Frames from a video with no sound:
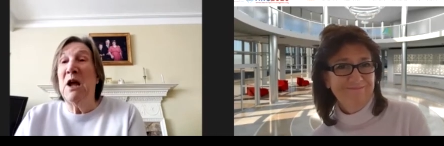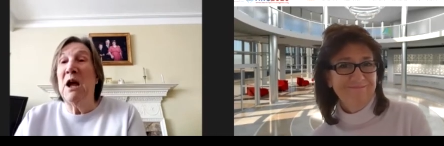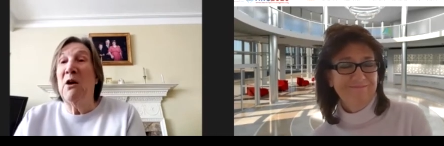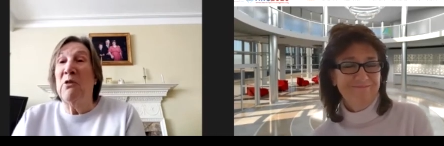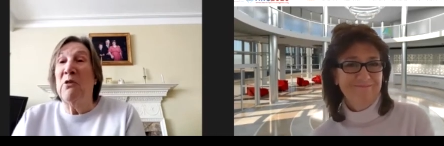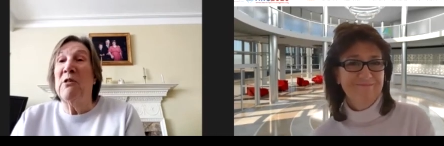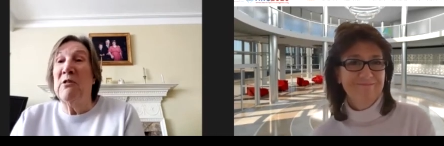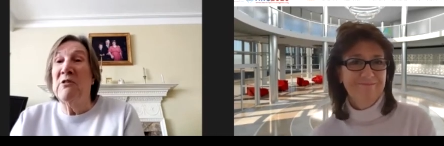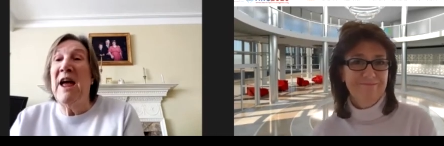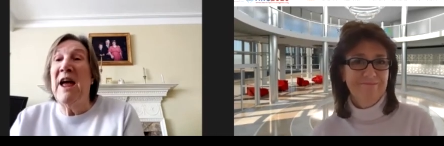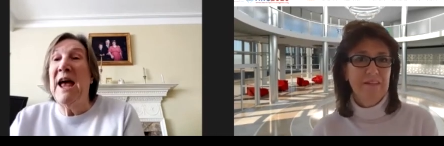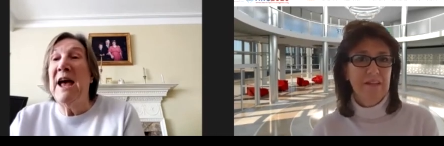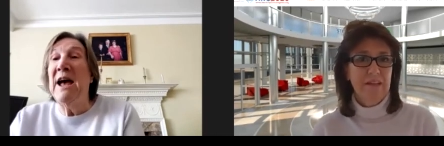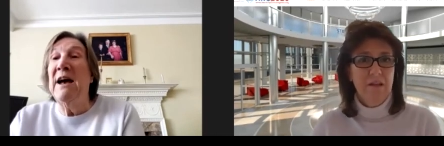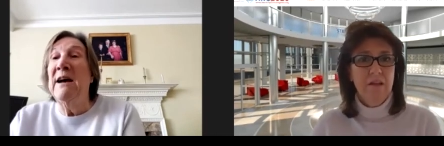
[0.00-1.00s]
Speaker 1: else
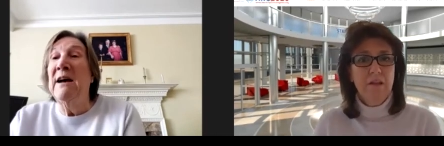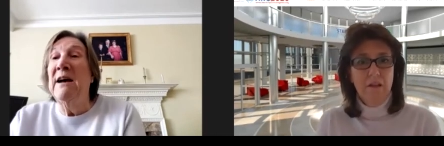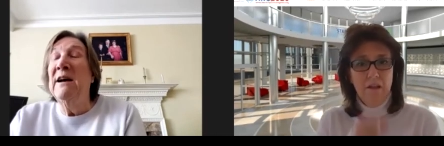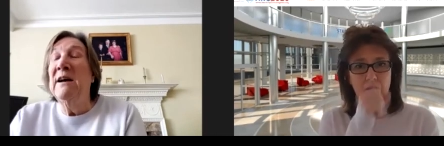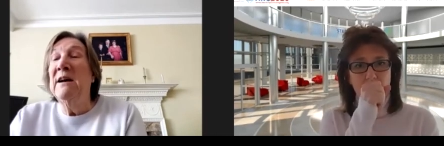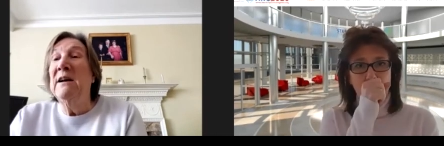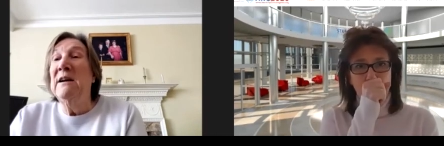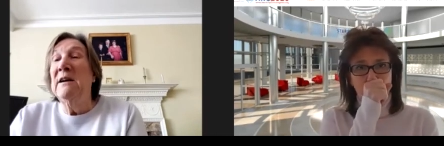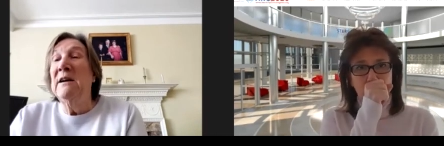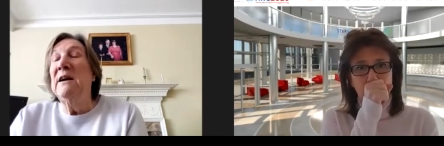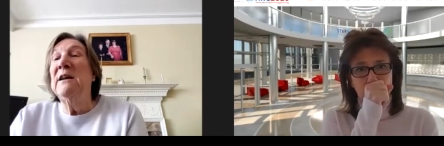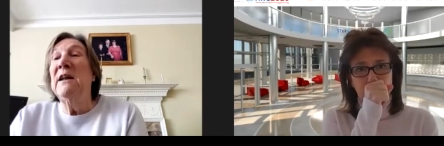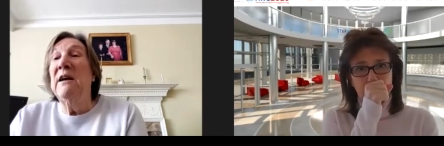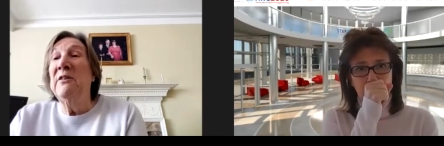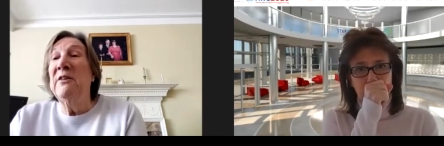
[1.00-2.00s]
there,
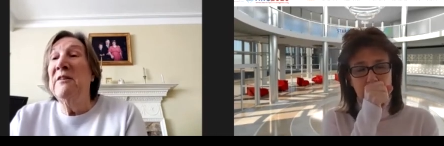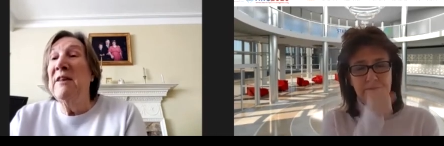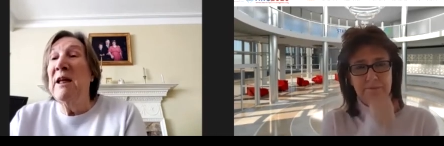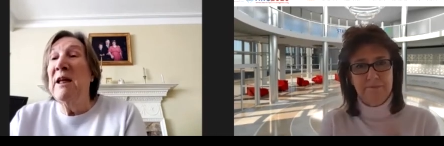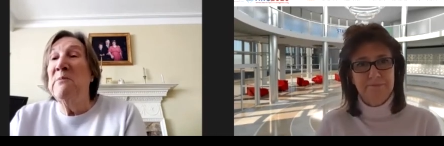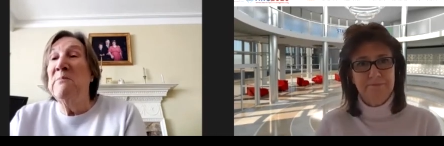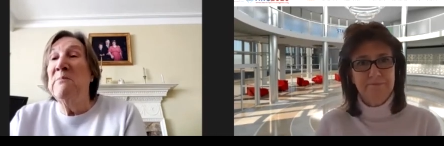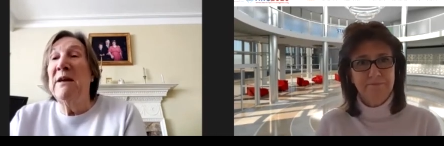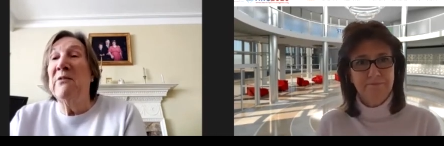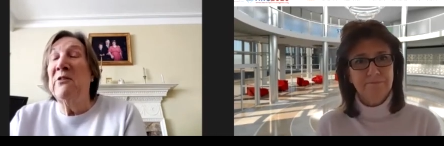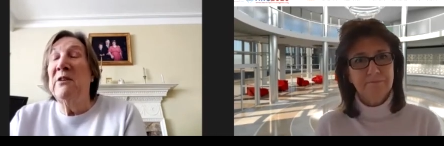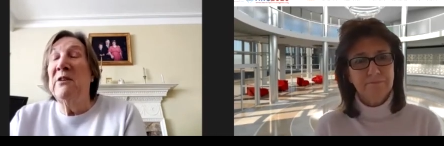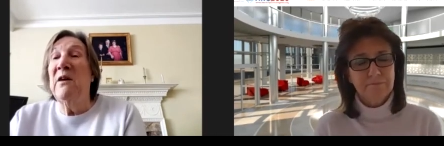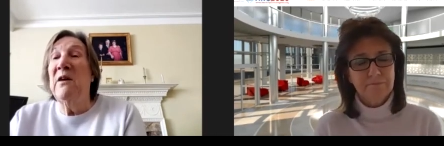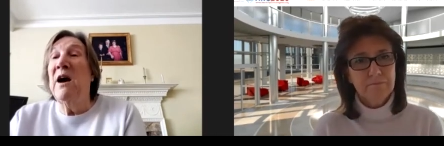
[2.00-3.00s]
and I think
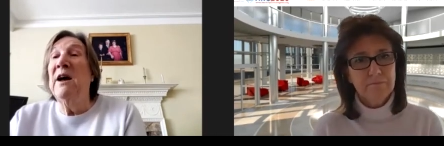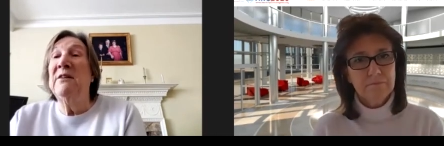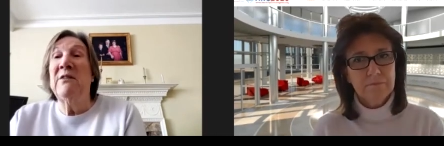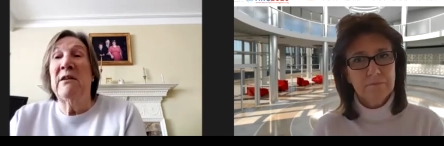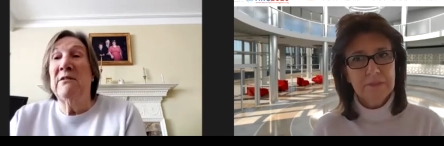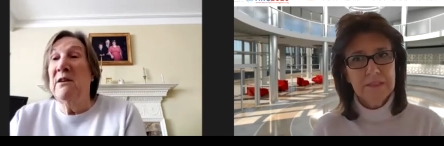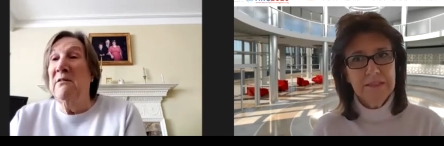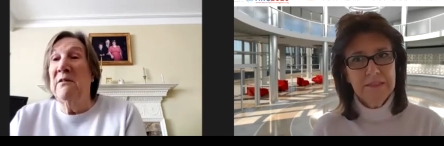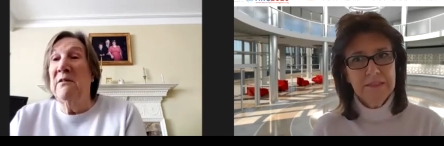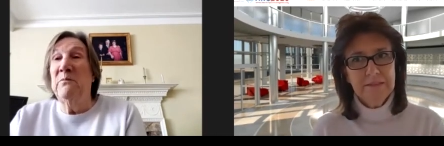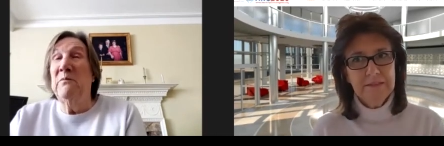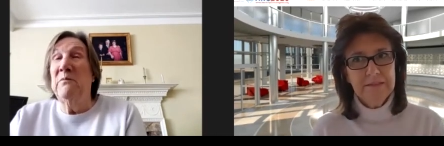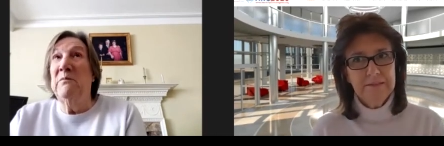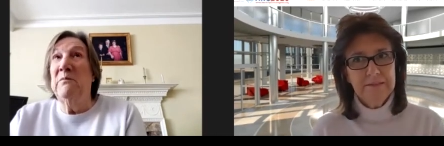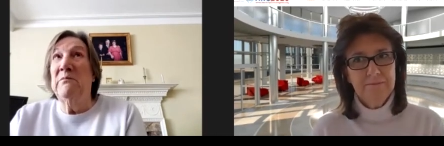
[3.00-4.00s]
I don't know
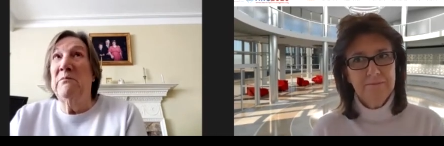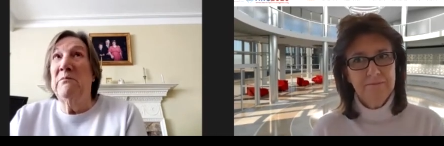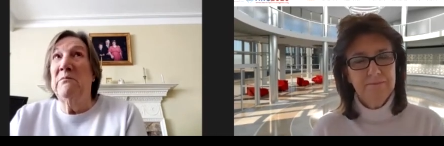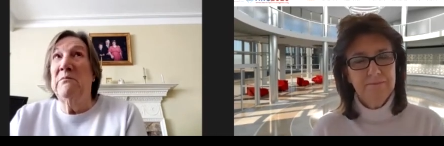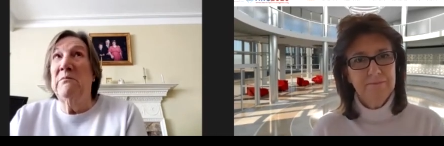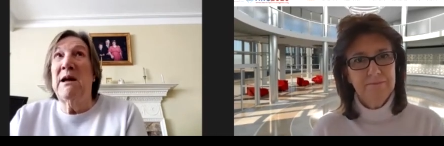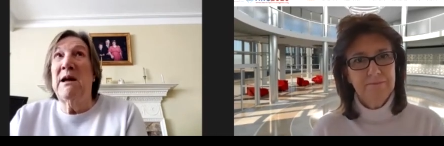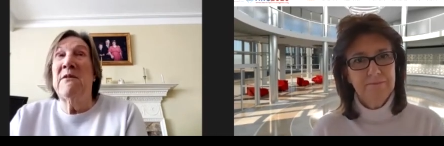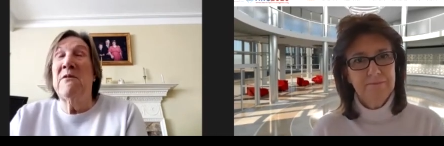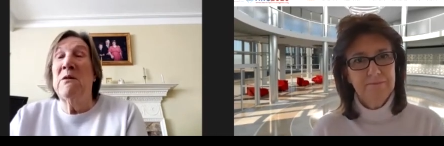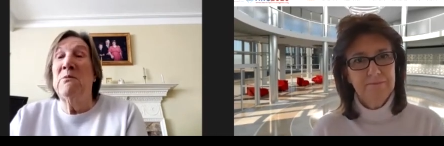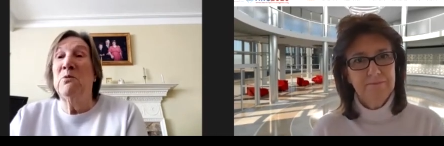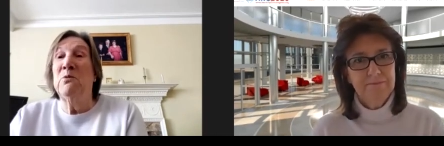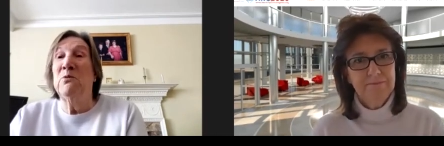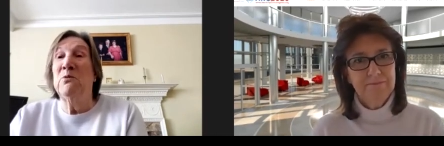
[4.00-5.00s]
how
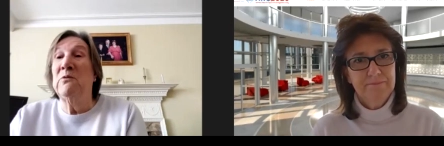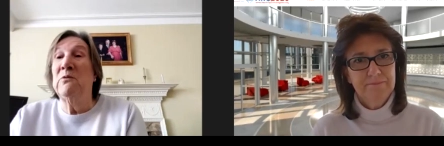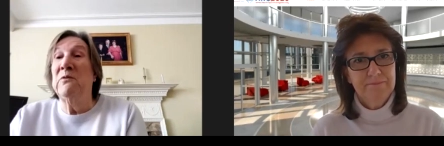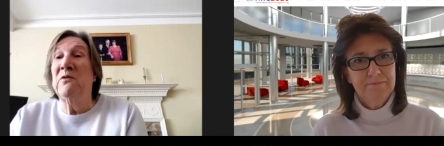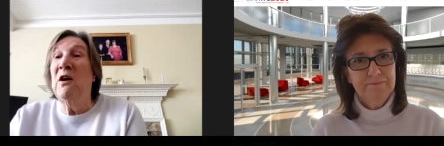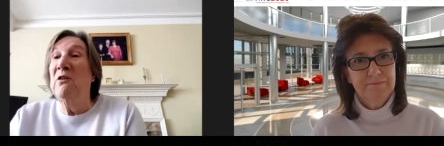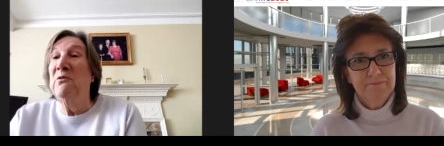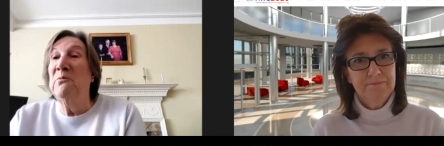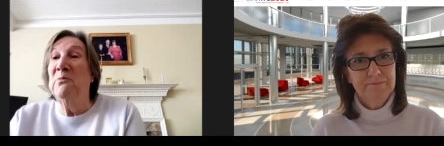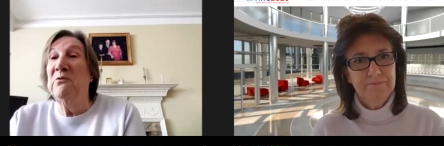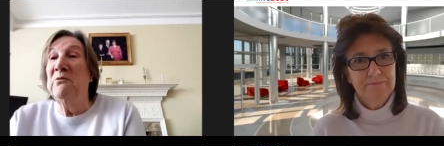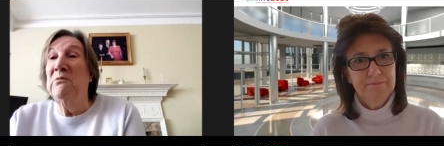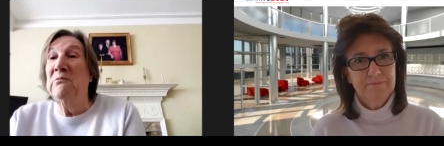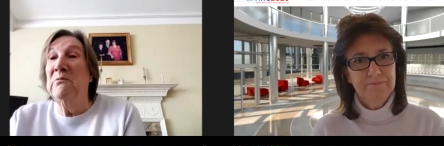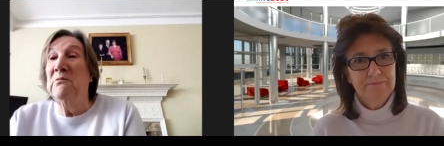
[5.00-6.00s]
I would have coped
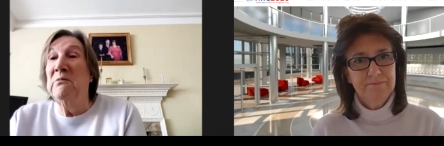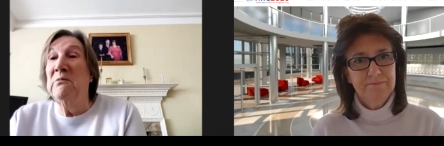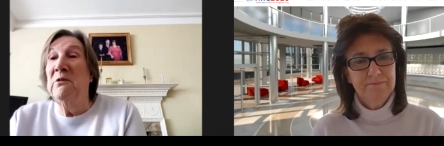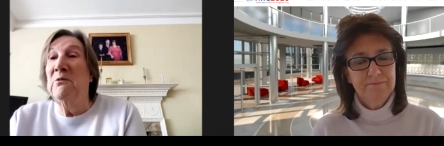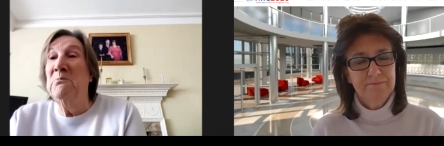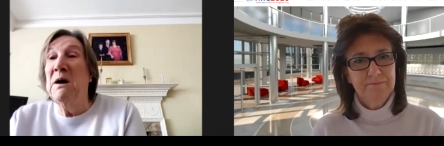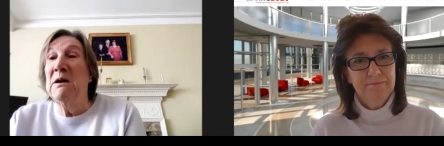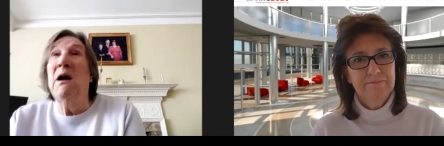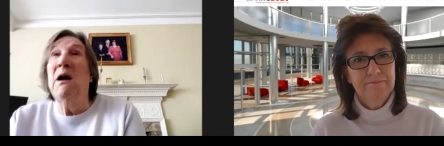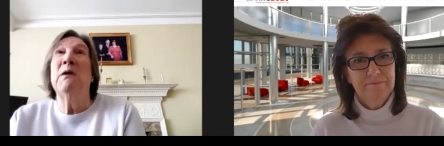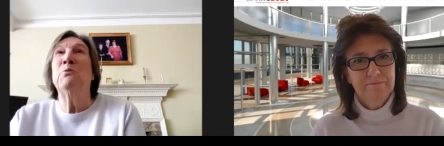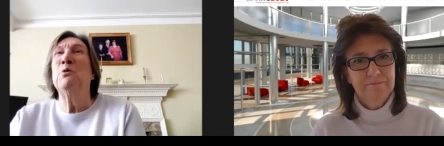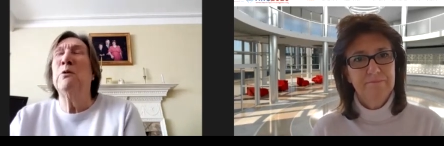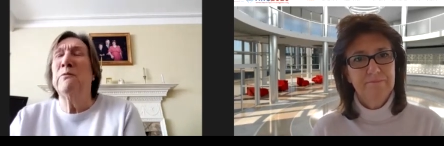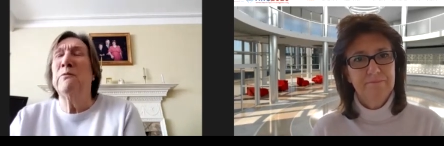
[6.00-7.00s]
on my. I would have